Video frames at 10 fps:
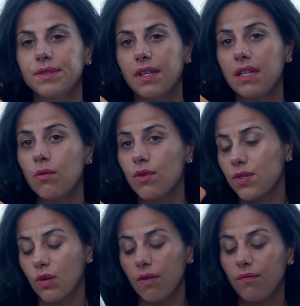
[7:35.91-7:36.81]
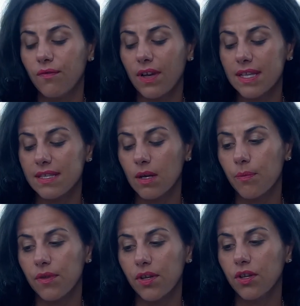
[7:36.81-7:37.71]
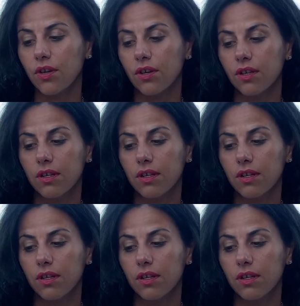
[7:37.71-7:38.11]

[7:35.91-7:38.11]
and they want to confess something here